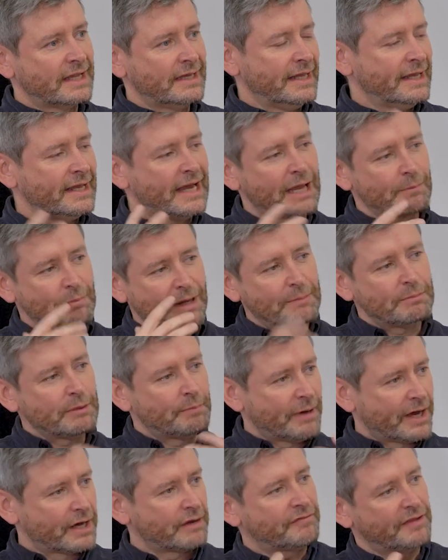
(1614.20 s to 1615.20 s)
and AI might be
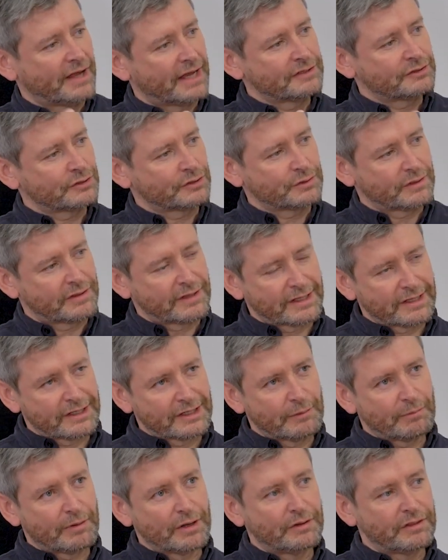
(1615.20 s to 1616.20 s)
part of the answer. So
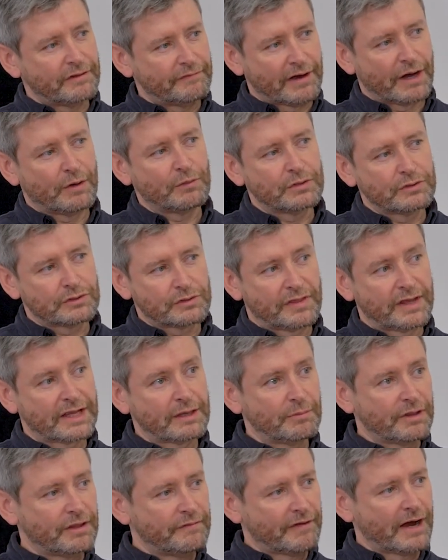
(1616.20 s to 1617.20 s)
thinking about the value. So think
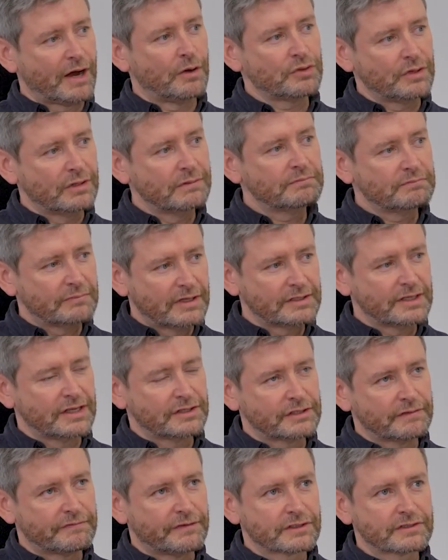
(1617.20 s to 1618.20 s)
about the value
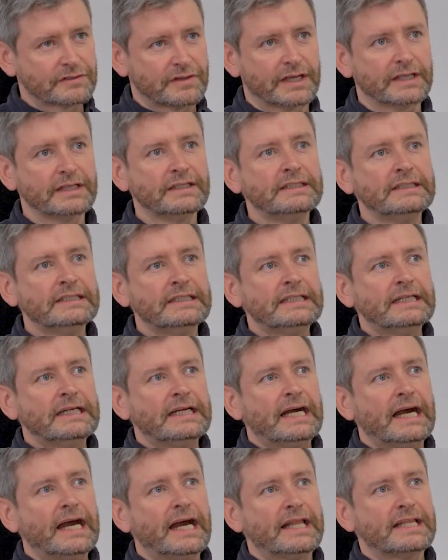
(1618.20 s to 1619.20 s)
is the first thing.
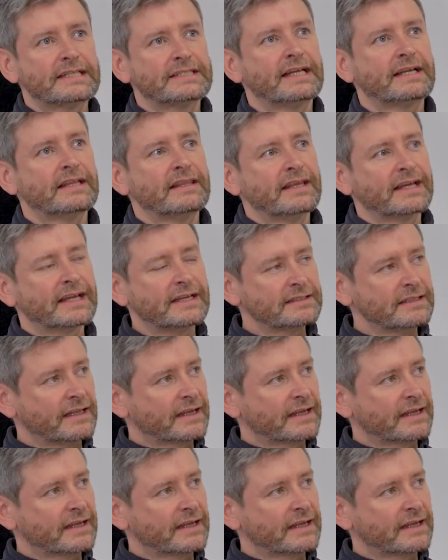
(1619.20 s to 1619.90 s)
The second thing is